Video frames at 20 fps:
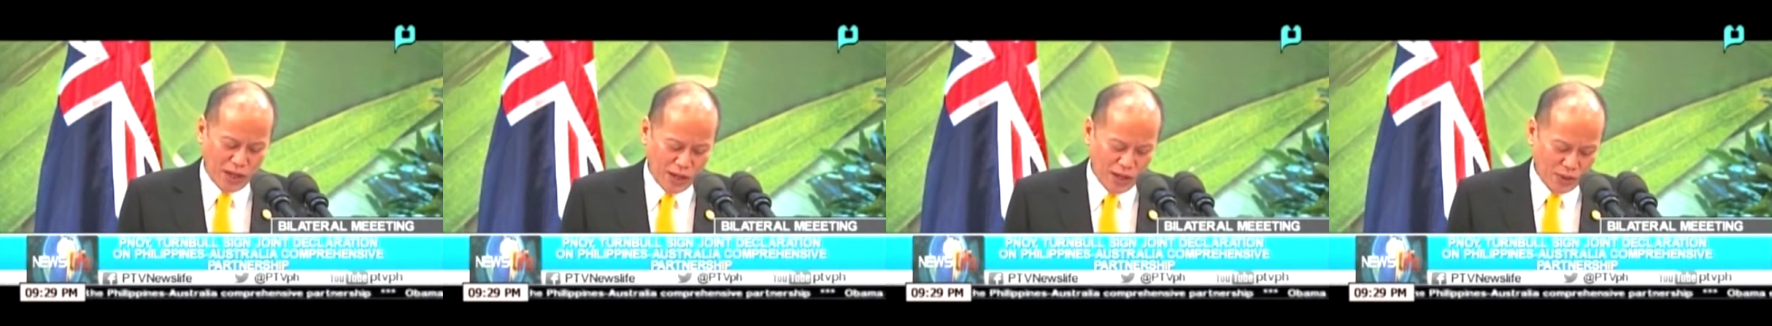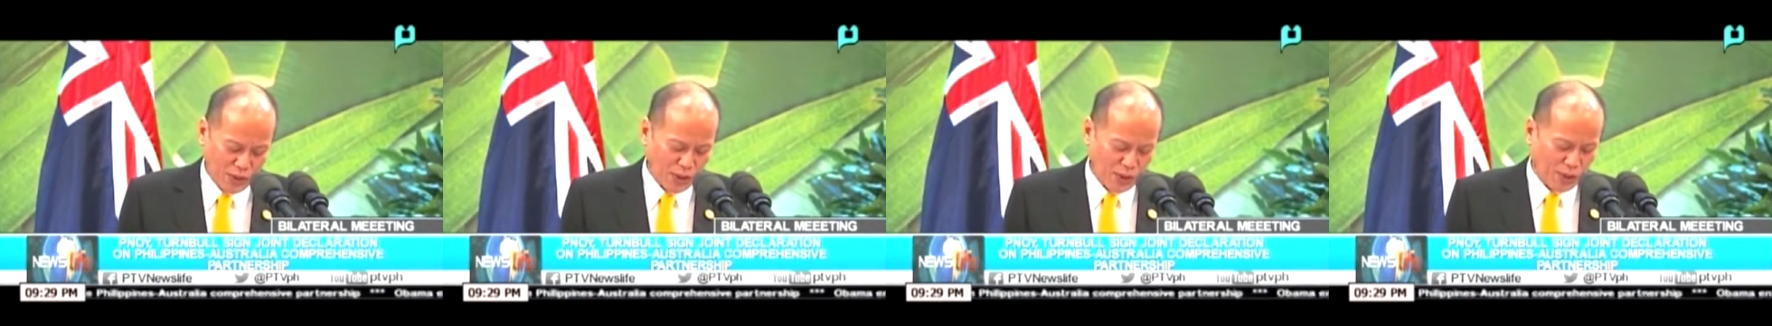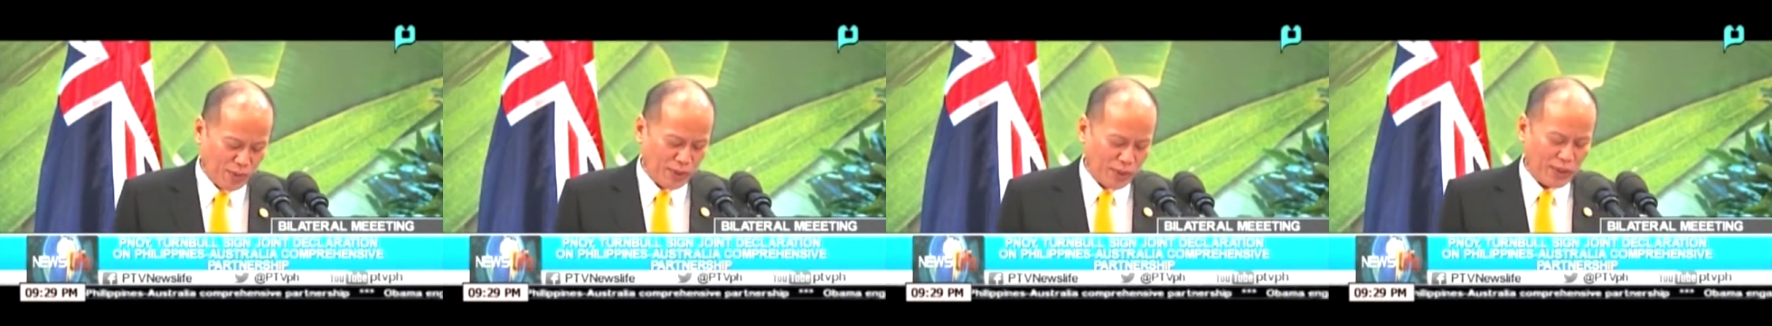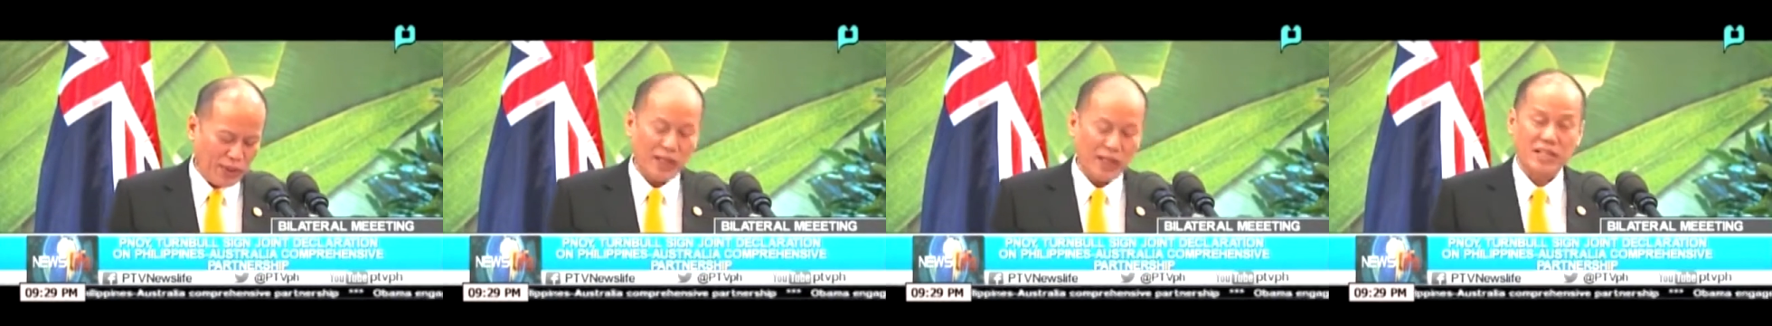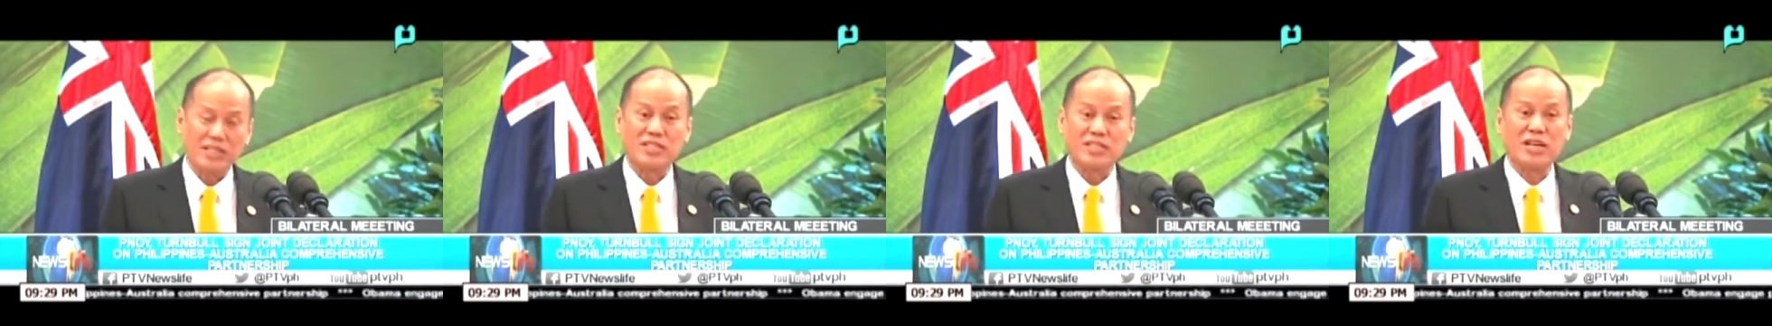to the
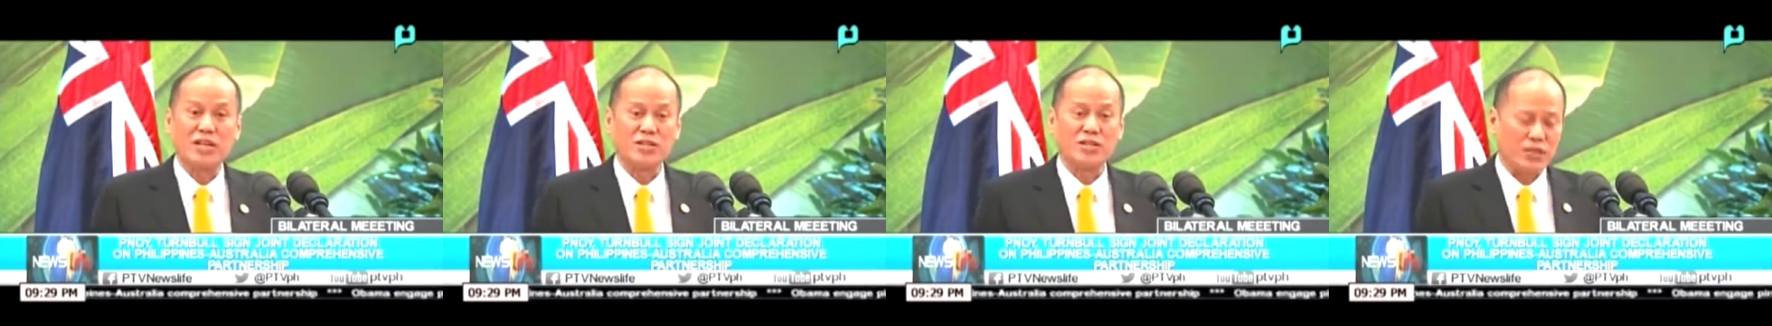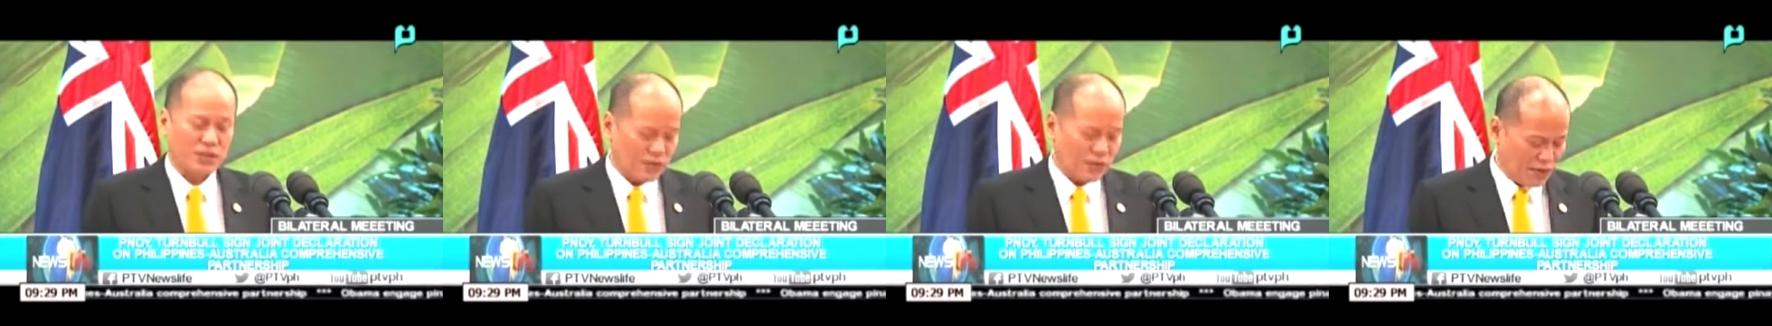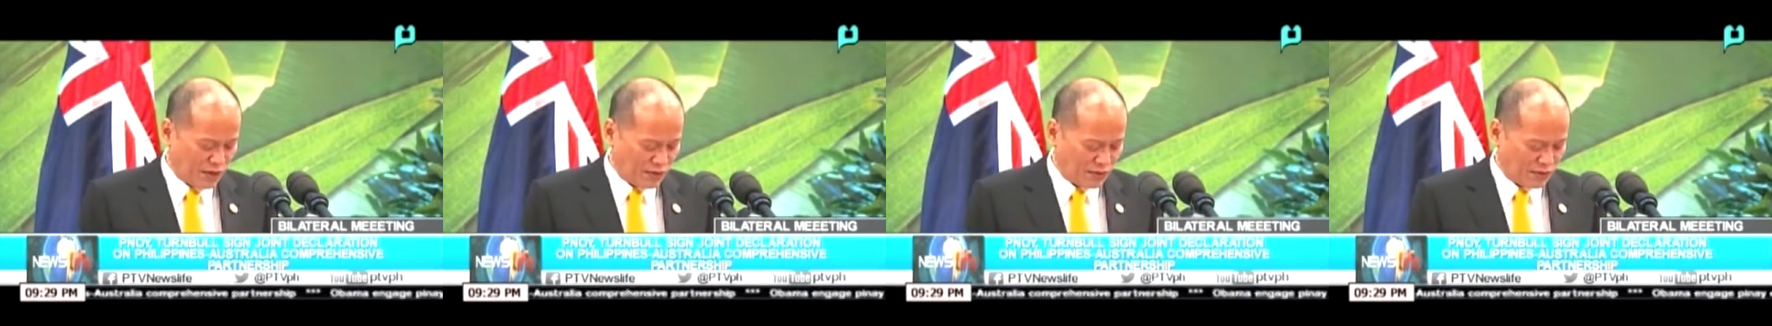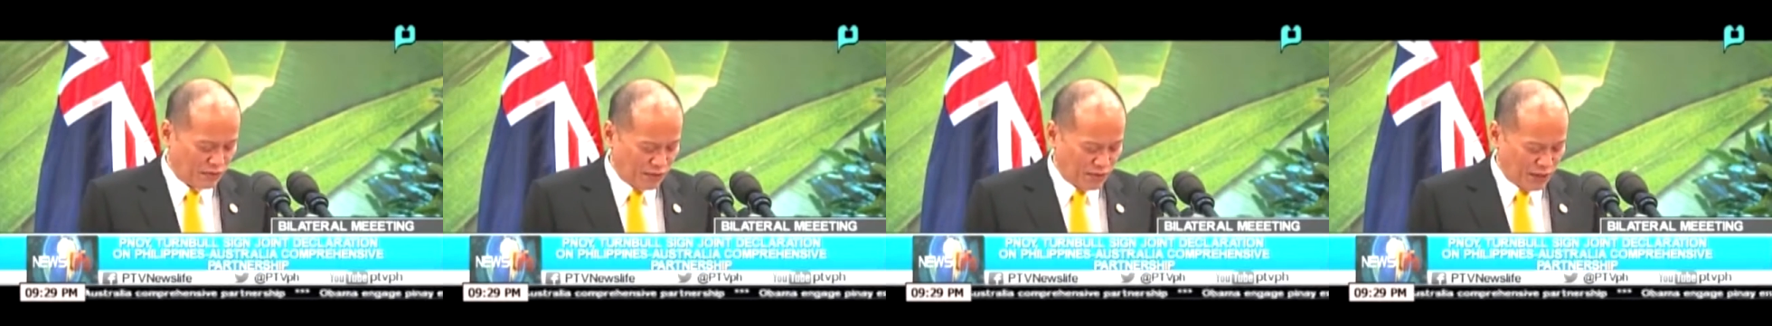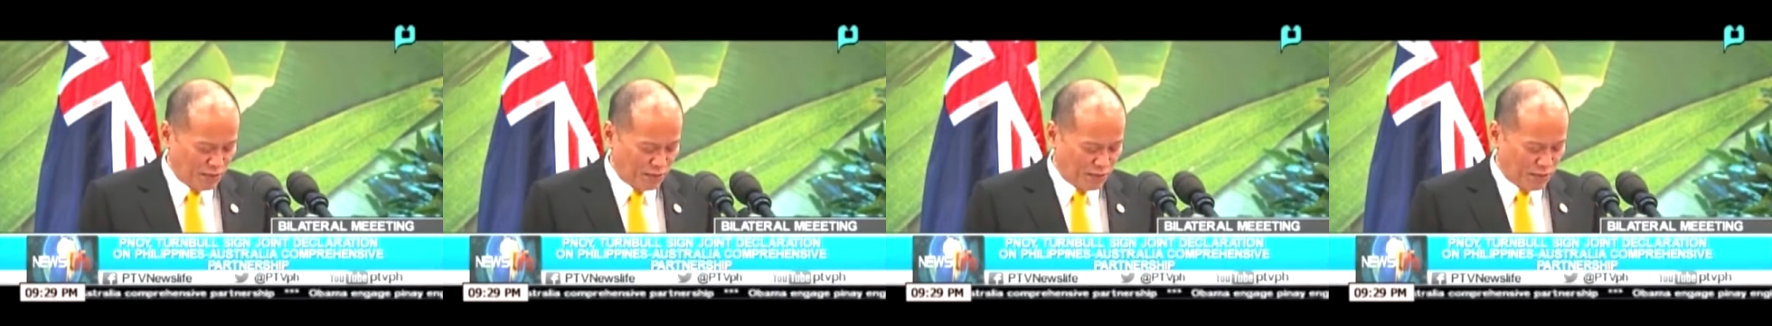modernization of the
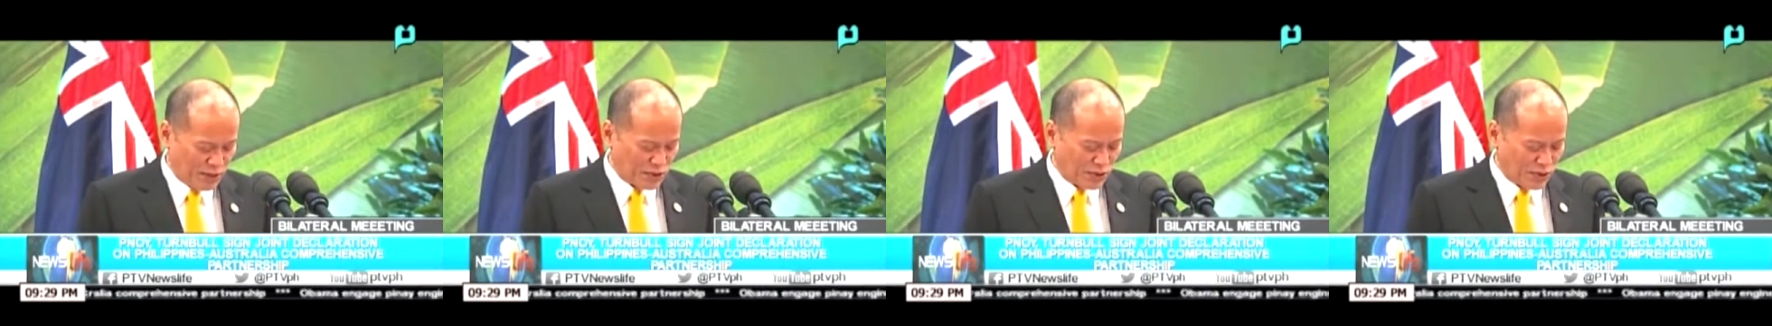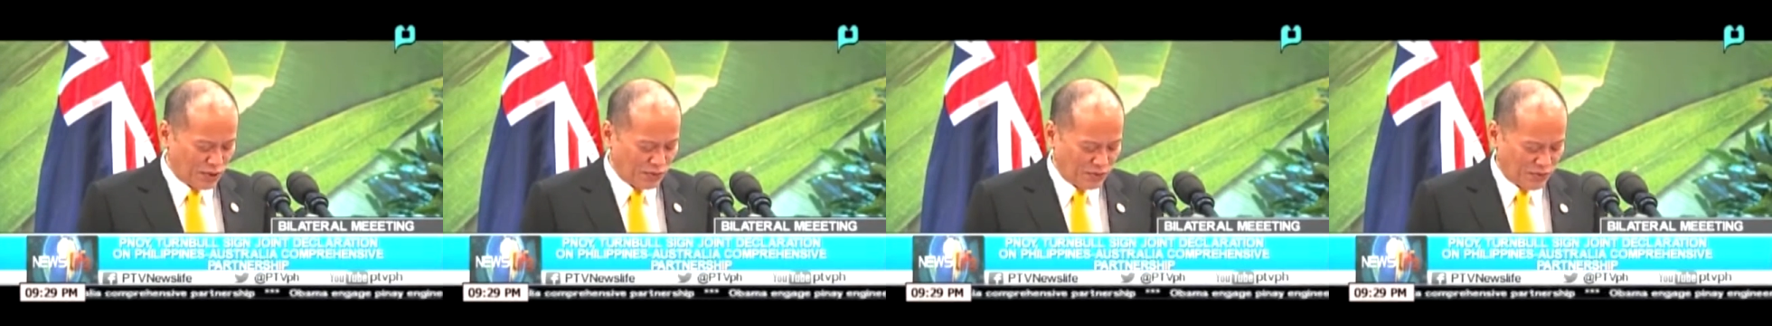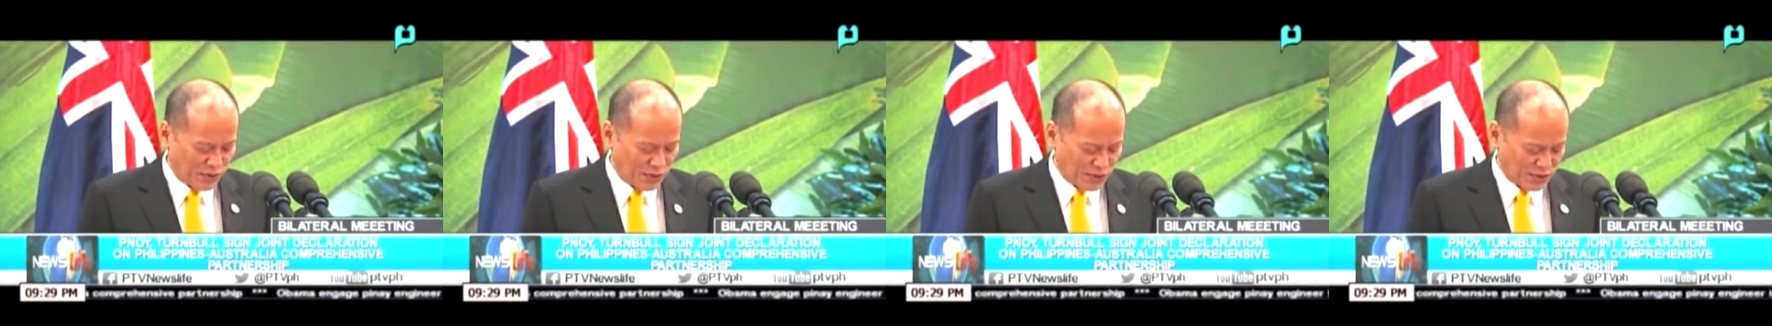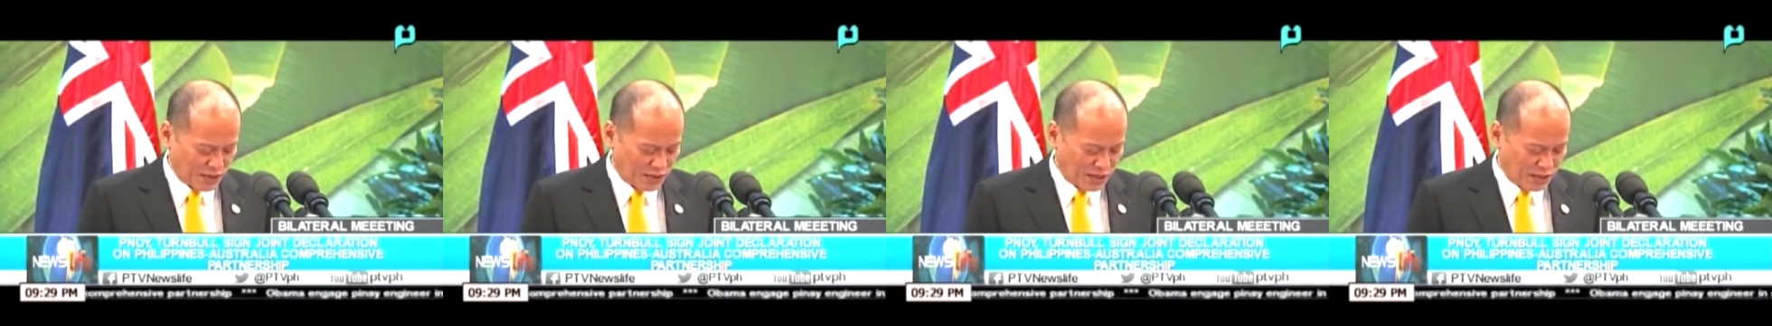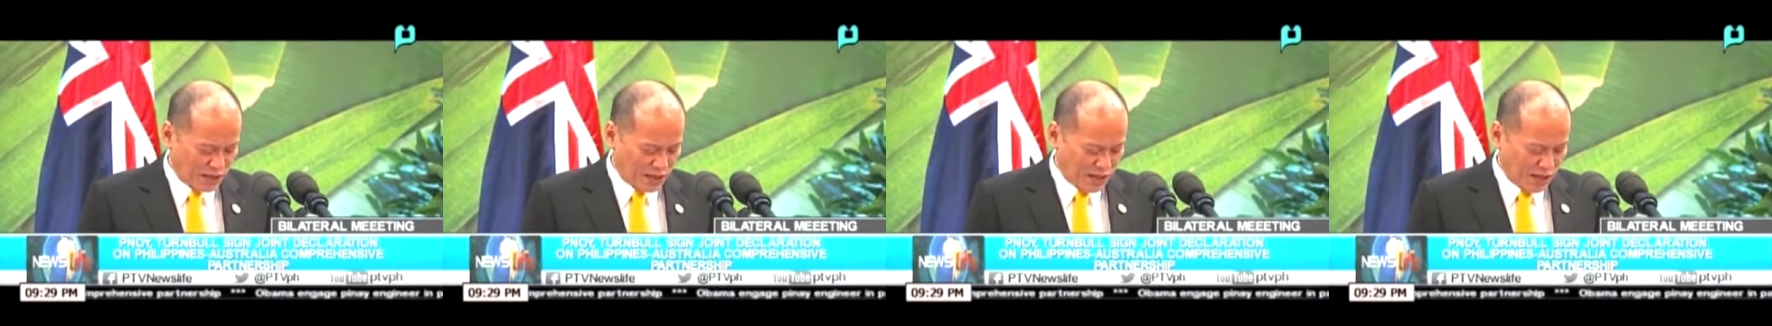Philippines' own
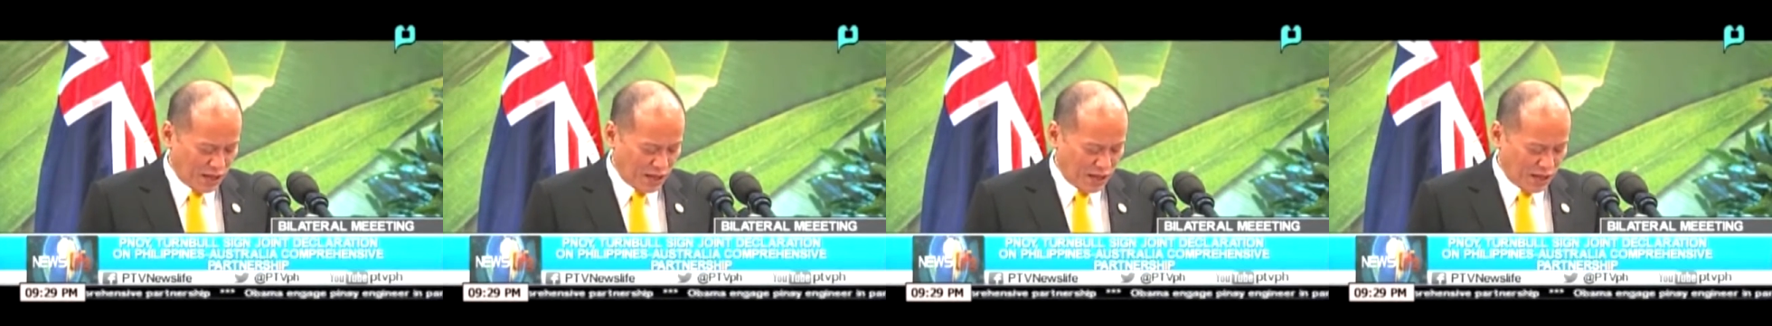forces,